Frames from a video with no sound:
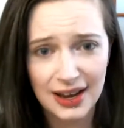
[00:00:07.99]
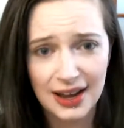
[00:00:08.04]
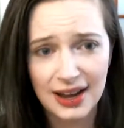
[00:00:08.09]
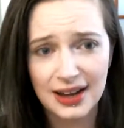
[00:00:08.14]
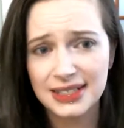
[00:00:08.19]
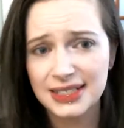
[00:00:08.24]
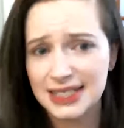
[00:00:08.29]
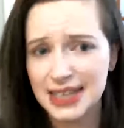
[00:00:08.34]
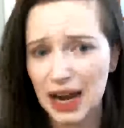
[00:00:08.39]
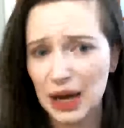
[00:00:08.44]

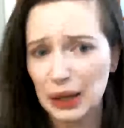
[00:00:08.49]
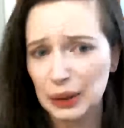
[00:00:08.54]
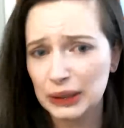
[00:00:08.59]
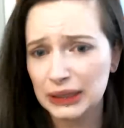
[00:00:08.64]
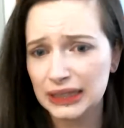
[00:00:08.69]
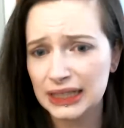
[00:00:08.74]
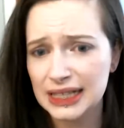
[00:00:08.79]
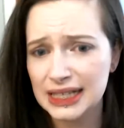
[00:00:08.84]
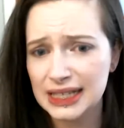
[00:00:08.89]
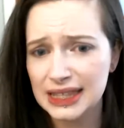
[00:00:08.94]

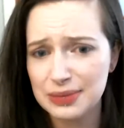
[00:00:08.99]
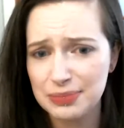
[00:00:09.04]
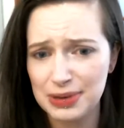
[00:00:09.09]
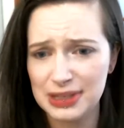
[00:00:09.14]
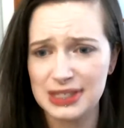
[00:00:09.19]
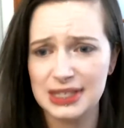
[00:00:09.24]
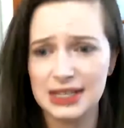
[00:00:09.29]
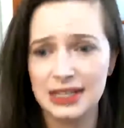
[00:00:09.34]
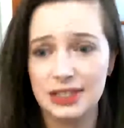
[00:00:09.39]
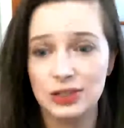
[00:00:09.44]
undoubtedly the
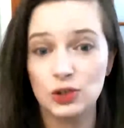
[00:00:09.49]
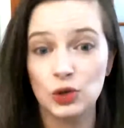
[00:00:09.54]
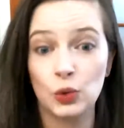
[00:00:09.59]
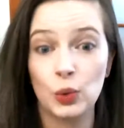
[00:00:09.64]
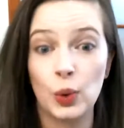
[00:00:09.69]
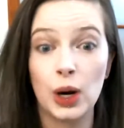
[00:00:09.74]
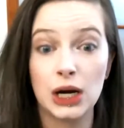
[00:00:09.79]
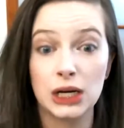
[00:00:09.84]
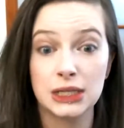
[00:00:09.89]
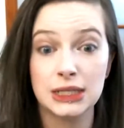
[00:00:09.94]
busiest
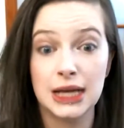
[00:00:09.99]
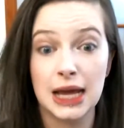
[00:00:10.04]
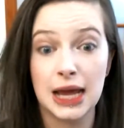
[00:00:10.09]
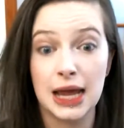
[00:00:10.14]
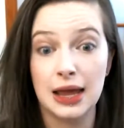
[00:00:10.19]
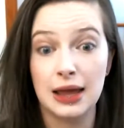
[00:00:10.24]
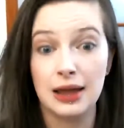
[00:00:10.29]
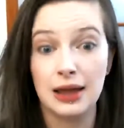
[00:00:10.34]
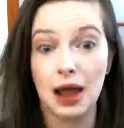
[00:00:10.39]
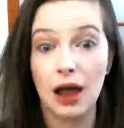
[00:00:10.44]
work
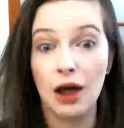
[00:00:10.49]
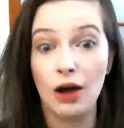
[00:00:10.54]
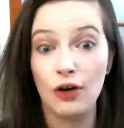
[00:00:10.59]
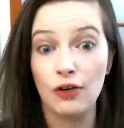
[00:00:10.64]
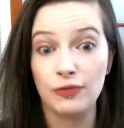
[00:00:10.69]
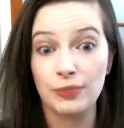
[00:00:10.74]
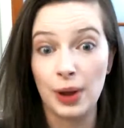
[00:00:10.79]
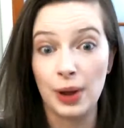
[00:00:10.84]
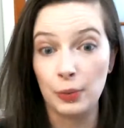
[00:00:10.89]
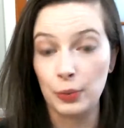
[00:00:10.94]
day
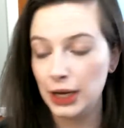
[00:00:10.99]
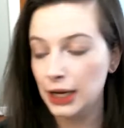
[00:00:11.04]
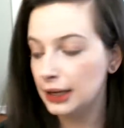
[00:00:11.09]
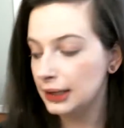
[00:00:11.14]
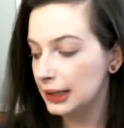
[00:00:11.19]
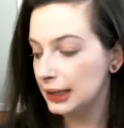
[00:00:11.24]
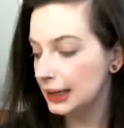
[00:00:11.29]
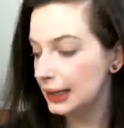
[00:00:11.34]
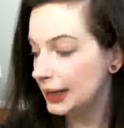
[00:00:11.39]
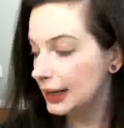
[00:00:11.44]
of my
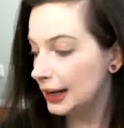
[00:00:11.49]
week.